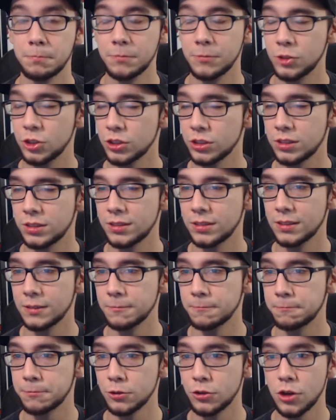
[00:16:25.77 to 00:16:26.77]
just
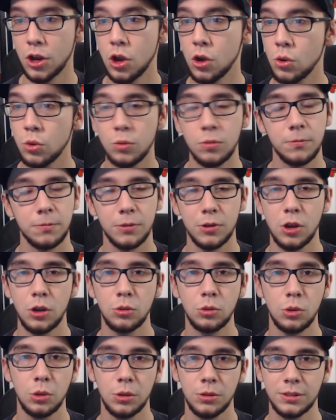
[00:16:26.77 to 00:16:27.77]
for no
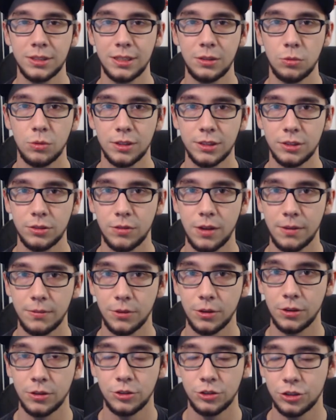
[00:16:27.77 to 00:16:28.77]
loyalty
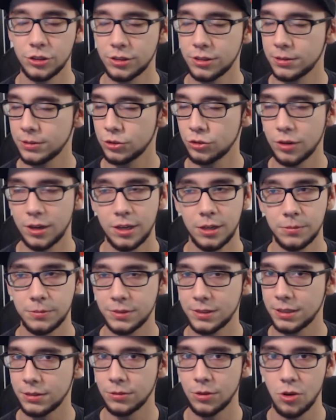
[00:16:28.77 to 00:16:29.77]
whatsoever, just straight up
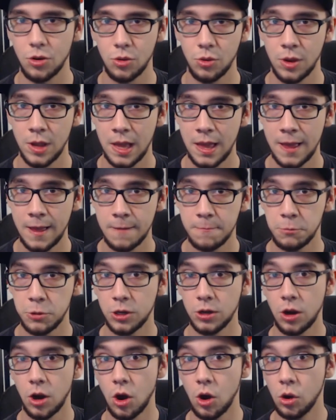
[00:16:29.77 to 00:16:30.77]
0,
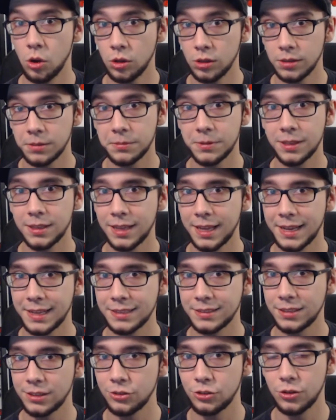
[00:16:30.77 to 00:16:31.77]
put all of the
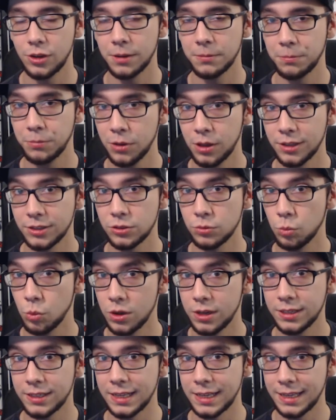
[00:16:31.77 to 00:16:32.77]
lands that you have
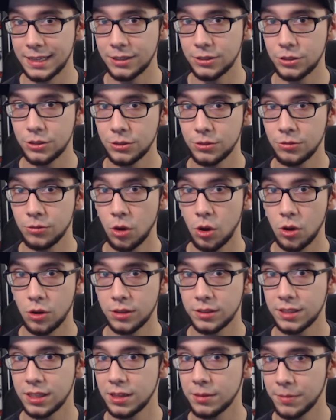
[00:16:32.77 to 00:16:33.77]
+1 to into
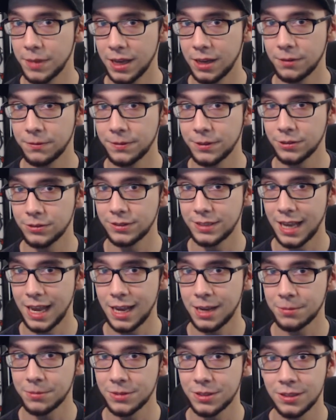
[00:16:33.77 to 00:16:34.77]
onto the battlefield
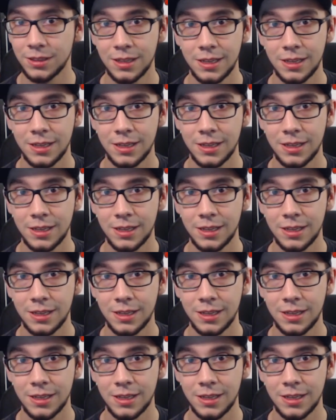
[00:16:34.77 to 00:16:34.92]
tapped